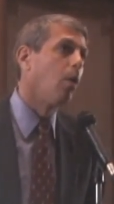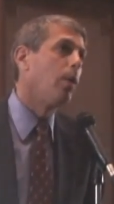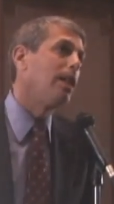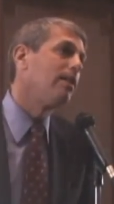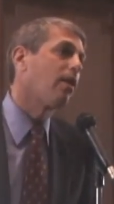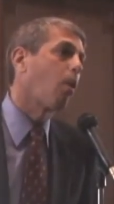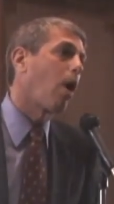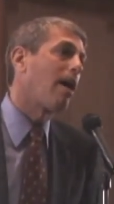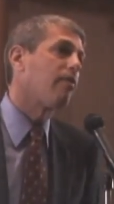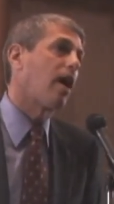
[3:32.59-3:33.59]
We leave our
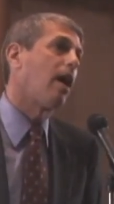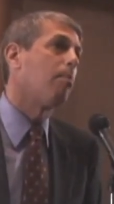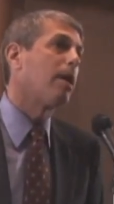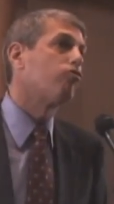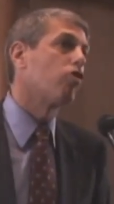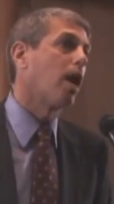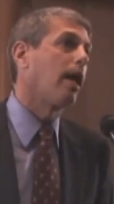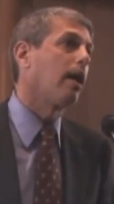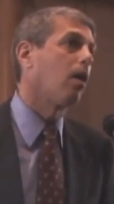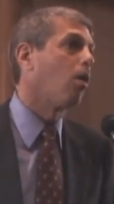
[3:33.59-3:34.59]
Wi-Fi up and
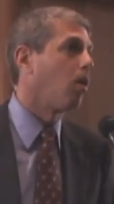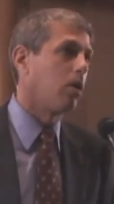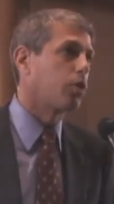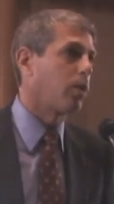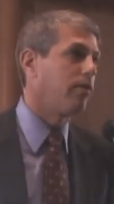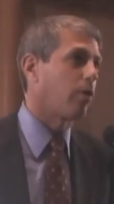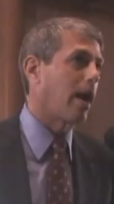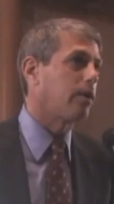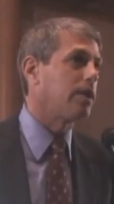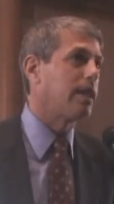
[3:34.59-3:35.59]
running twenty-four
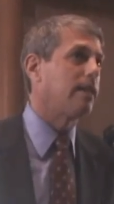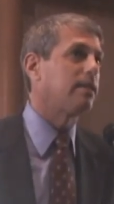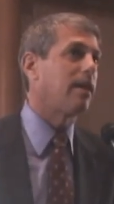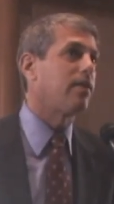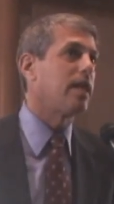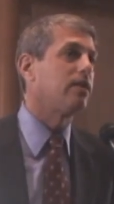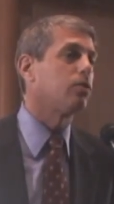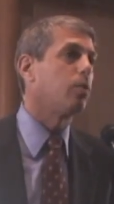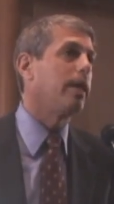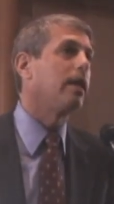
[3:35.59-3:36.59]
hours a day, seven days
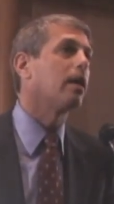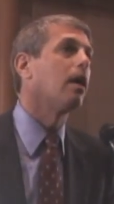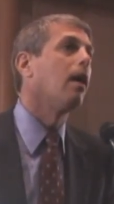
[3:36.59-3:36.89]
a week.